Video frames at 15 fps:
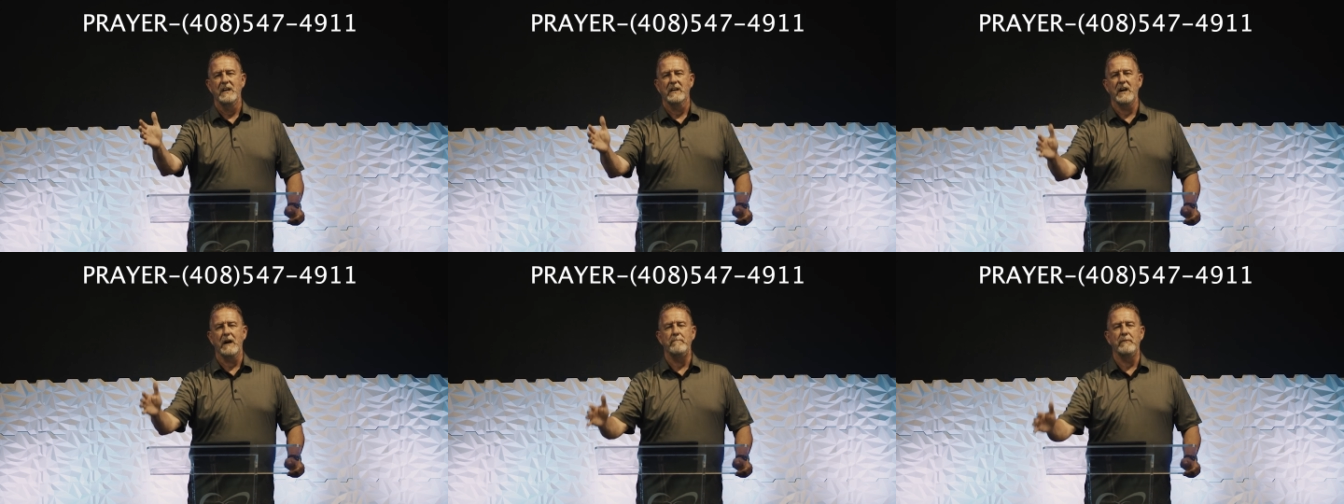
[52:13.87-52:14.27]

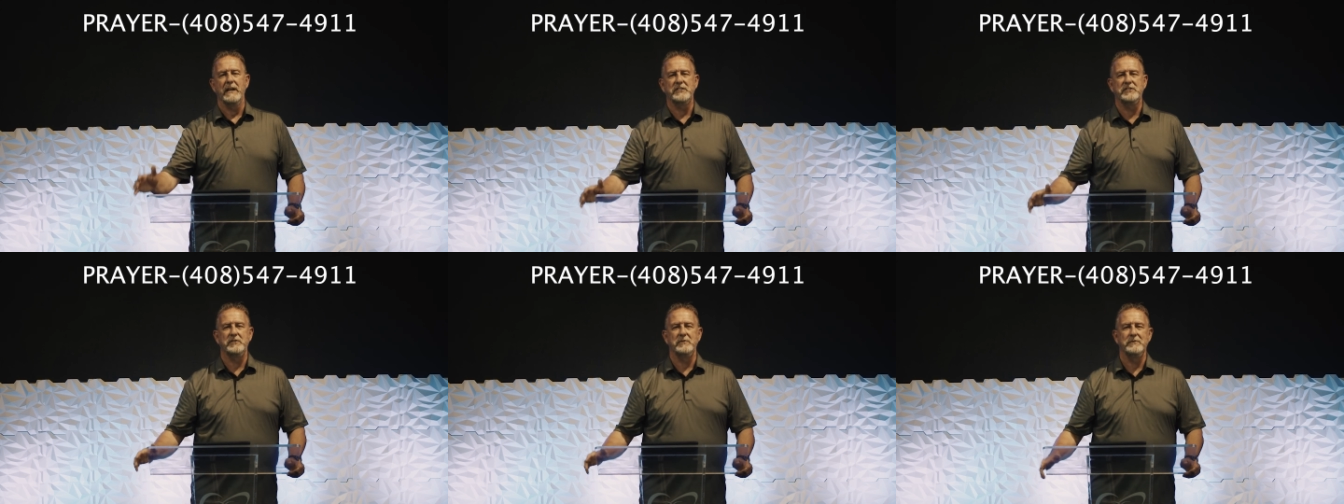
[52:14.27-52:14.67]
God
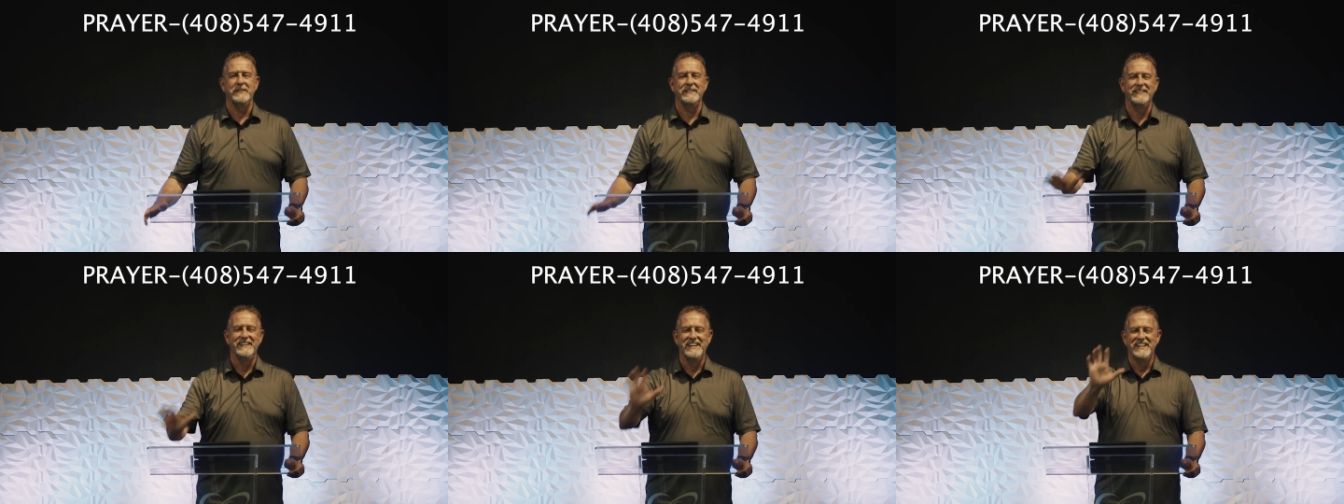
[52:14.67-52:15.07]
bless you,
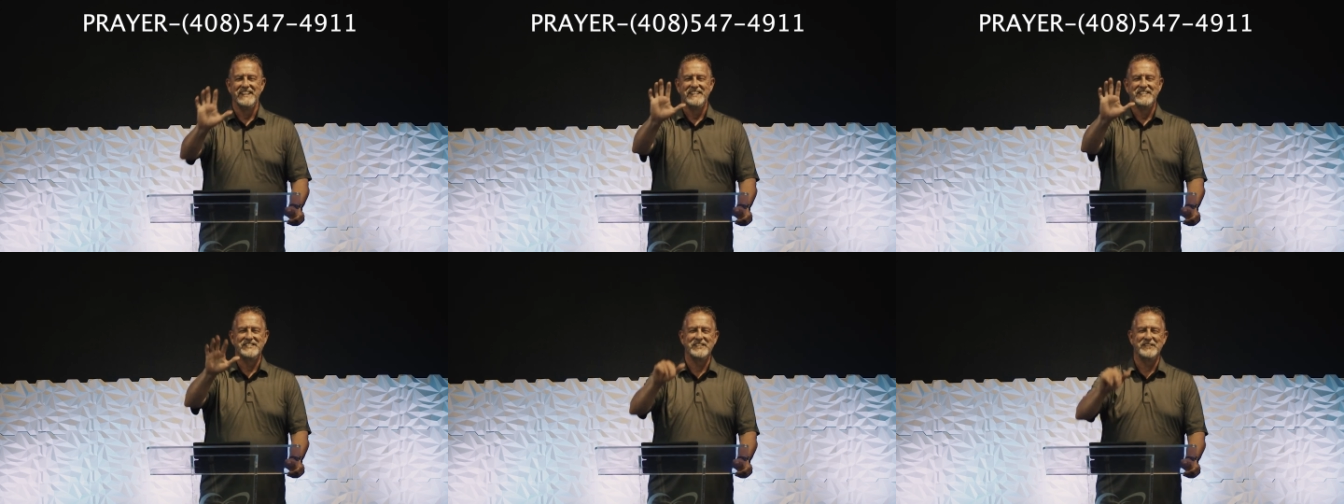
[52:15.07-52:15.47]
and
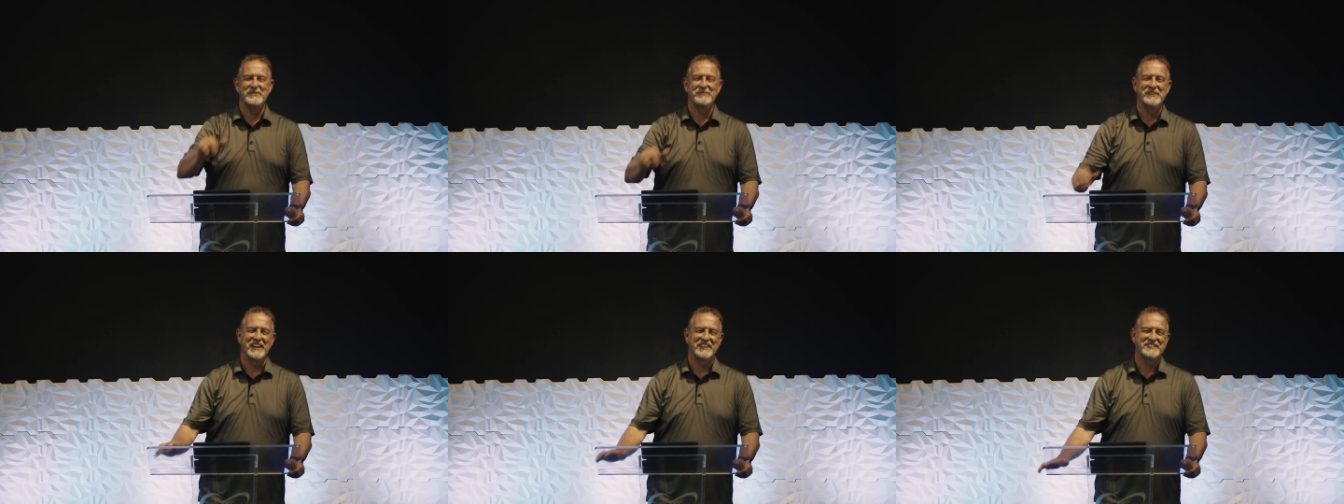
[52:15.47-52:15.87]
see
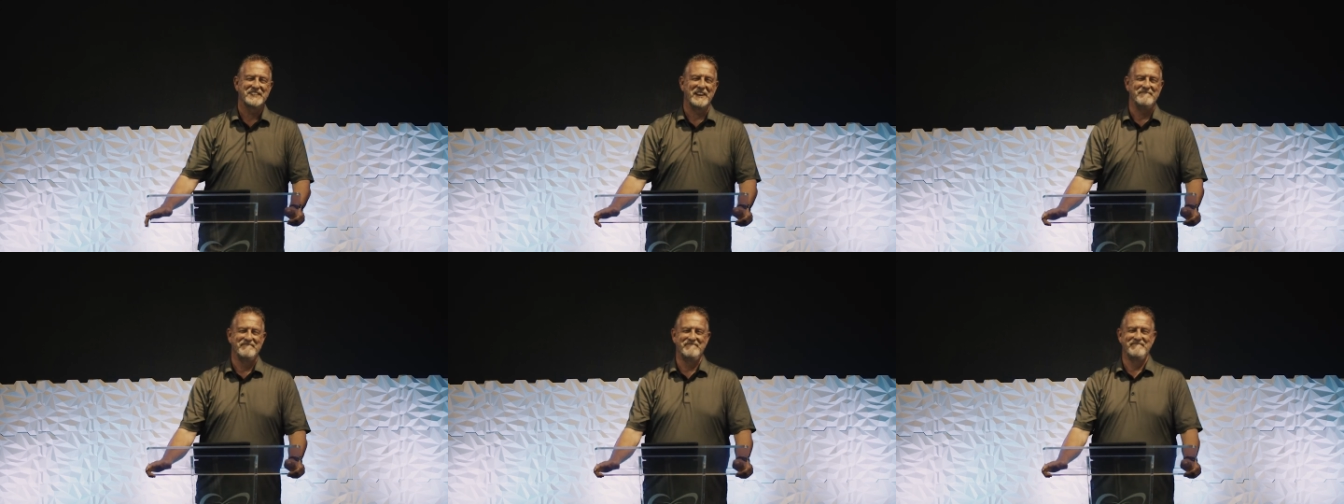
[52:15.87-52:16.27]
you next
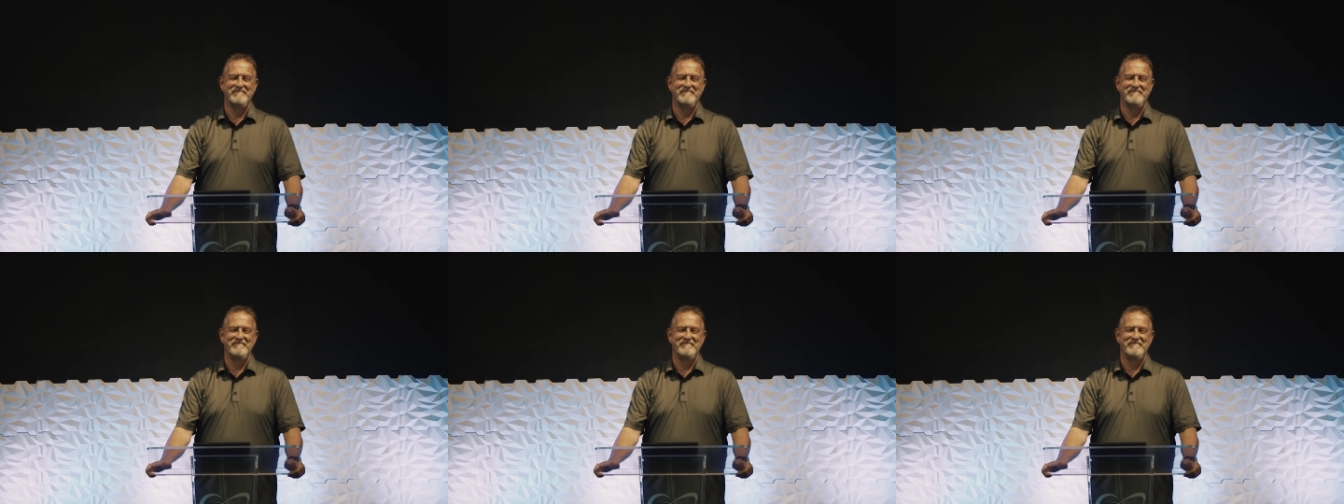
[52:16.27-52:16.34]
time.